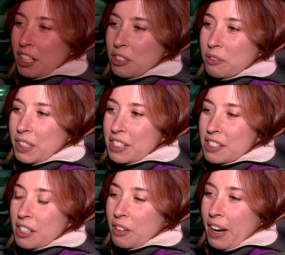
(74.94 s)
know
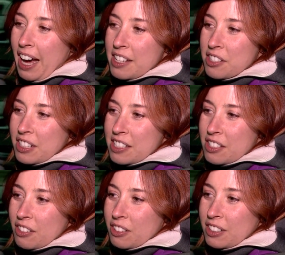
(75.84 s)
what's so hazardous
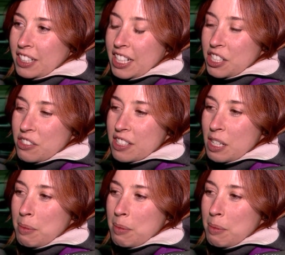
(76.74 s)
or dangerous